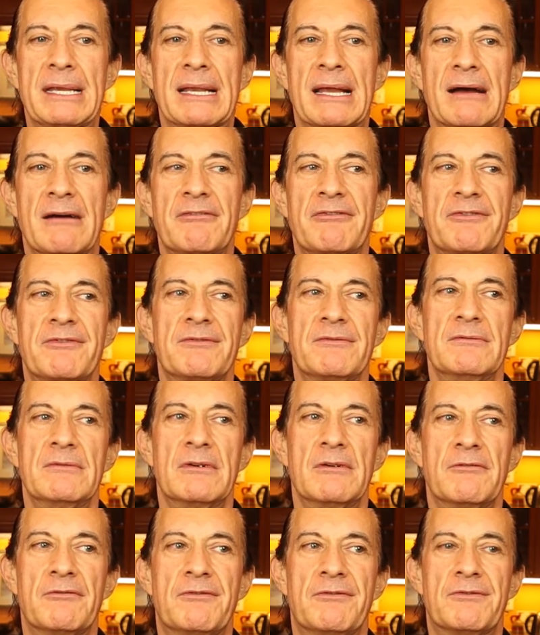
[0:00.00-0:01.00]
enough
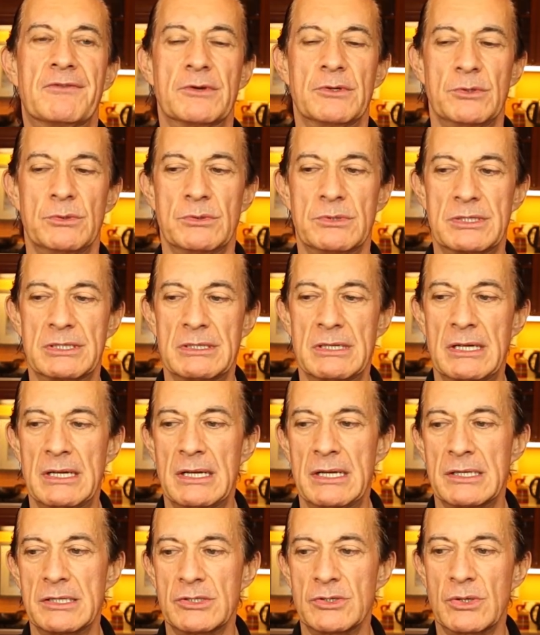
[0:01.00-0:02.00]
fruit
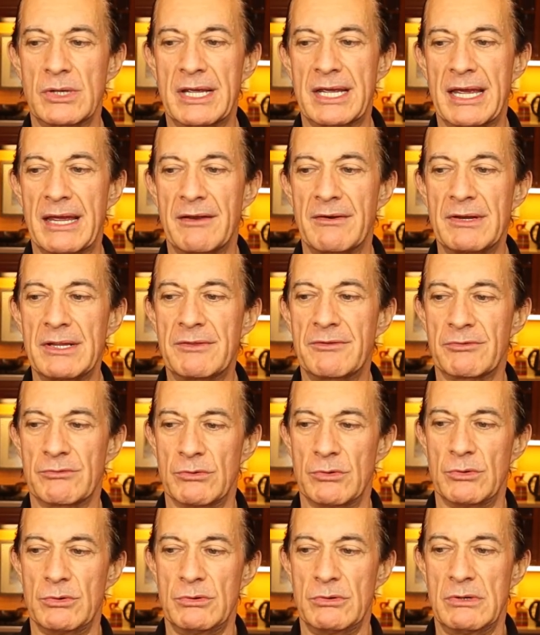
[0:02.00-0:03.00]
to carry
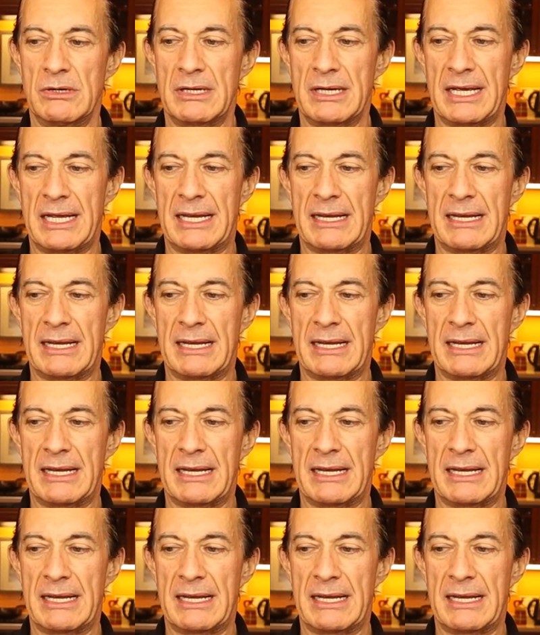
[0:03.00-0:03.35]
through.